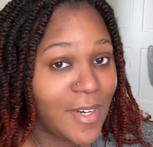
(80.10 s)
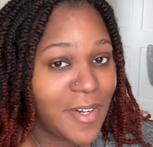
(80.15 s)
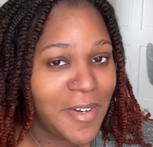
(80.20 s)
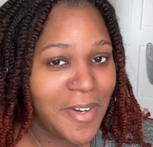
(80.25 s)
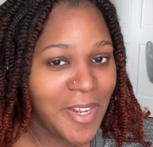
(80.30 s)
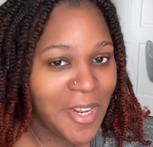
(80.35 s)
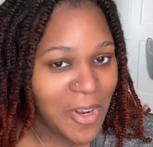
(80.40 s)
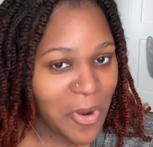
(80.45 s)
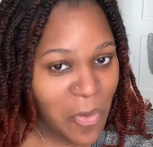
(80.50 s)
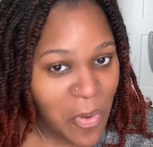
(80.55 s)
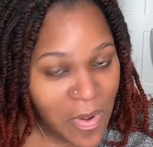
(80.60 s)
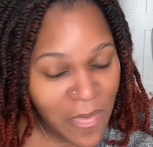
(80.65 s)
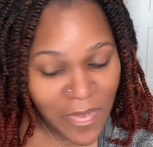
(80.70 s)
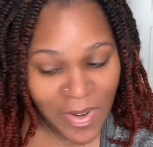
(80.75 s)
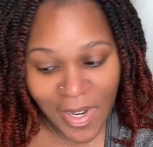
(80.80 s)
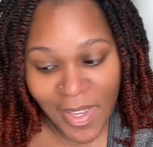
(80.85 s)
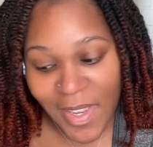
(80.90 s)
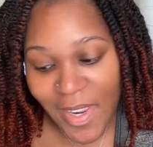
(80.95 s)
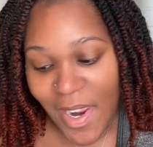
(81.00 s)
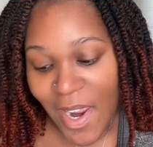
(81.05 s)

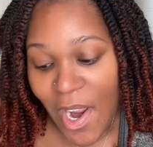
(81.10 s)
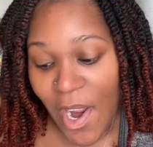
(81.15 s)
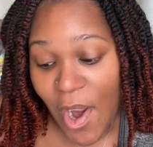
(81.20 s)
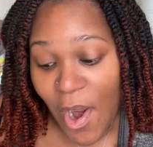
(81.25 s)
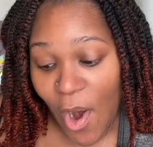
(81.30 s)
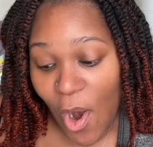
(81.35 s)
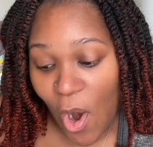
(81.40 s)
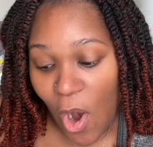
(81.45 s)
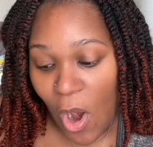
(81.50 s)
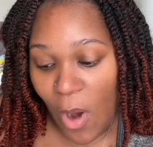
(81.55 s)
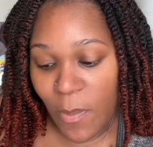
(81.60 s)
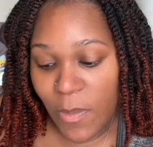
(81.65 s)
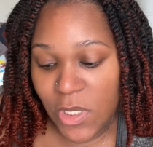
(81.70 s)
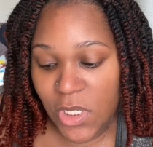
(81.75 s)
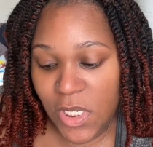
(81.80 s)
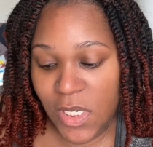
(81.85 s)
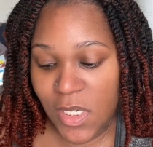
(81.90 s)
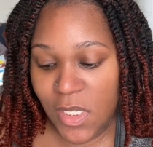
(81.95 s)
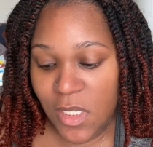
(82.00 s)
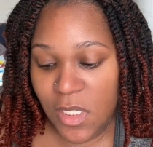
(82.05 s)
equivalent, harp,
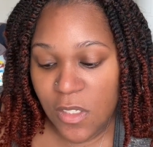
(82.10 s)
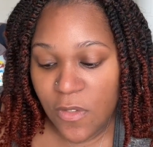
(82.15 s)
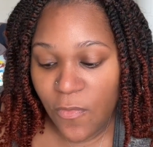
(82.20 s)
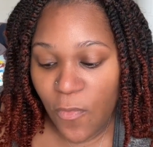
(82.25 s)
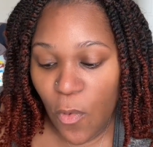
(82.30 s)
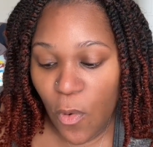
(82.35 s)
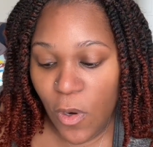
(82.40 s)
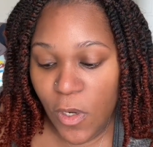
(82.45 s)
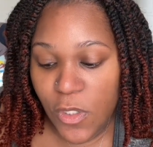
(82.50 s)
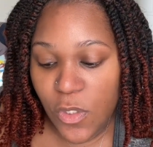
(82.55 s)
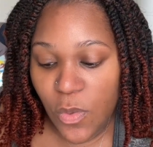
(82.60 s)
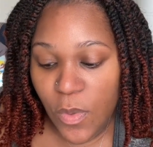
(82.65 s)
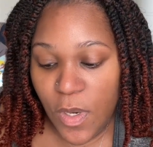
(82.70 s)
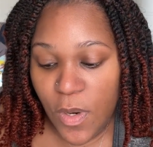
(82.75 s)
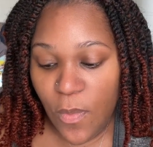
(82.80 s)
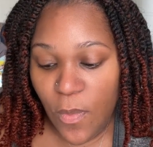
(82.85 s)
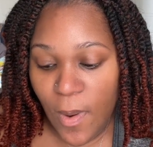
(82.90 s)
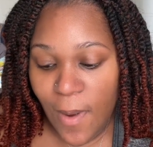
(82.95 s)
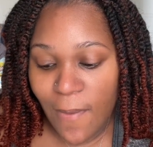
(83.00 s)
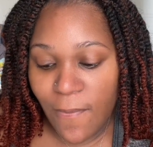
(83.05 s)
Genesis
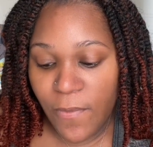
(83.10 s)
4:21,